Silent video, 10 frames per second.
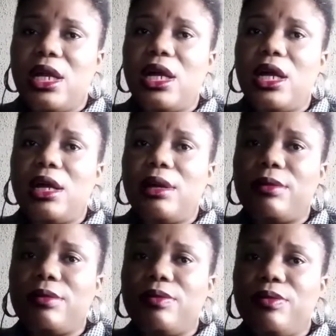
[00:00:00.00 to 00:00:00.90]

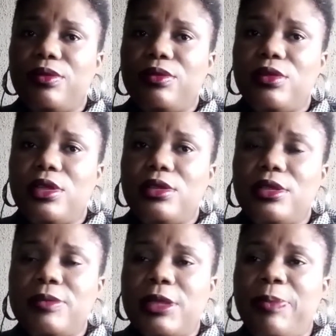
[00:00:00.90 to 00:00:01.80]

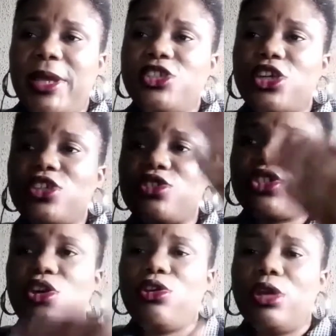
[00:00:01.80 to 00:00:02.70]
the pictures you
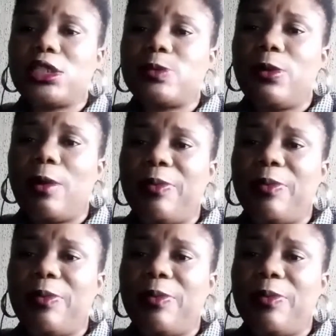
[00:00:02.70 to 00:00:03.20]
see on your Explore